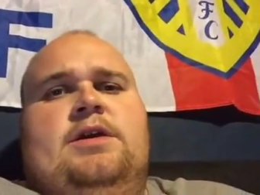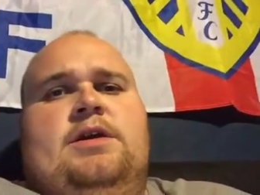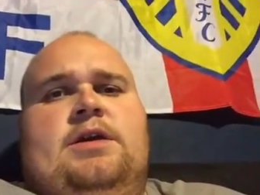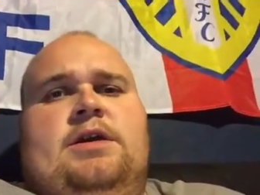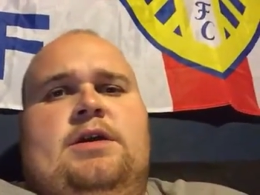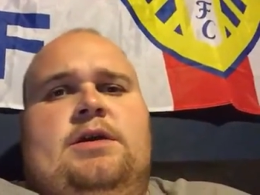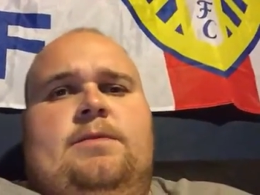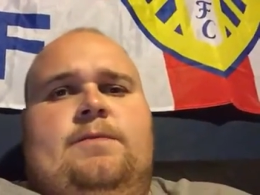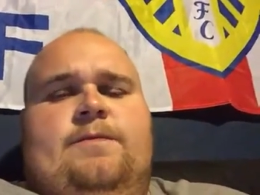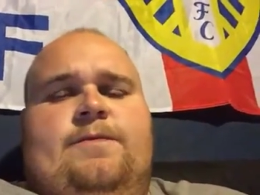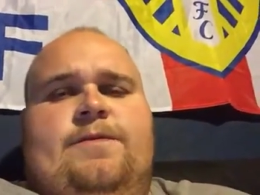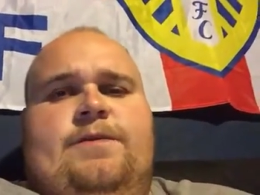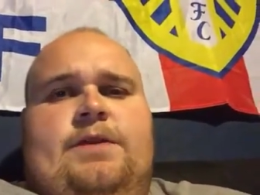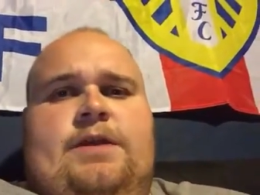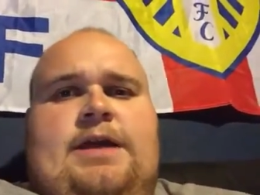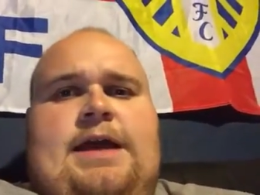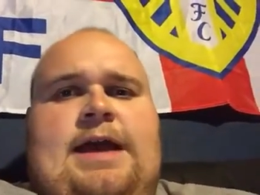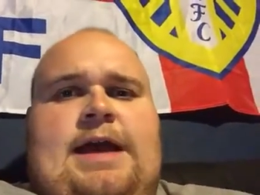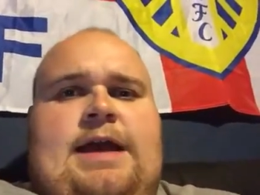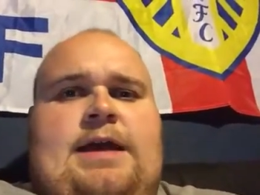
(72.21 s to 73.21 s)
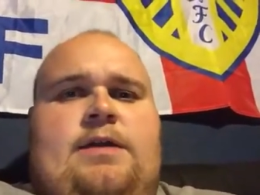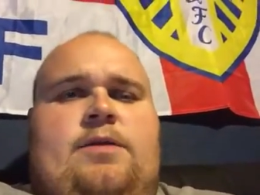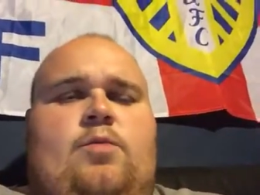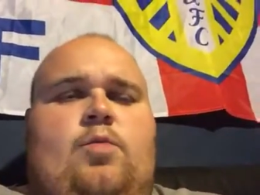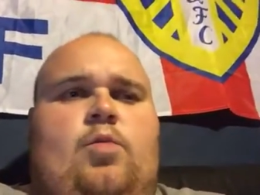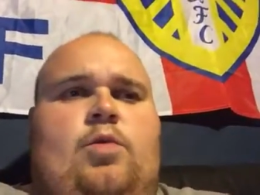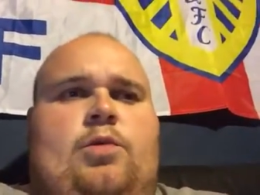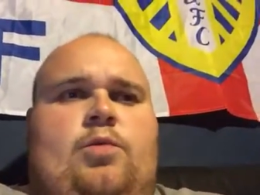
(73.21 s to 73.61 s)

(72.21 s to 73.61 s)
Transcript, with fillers: um, for the garden.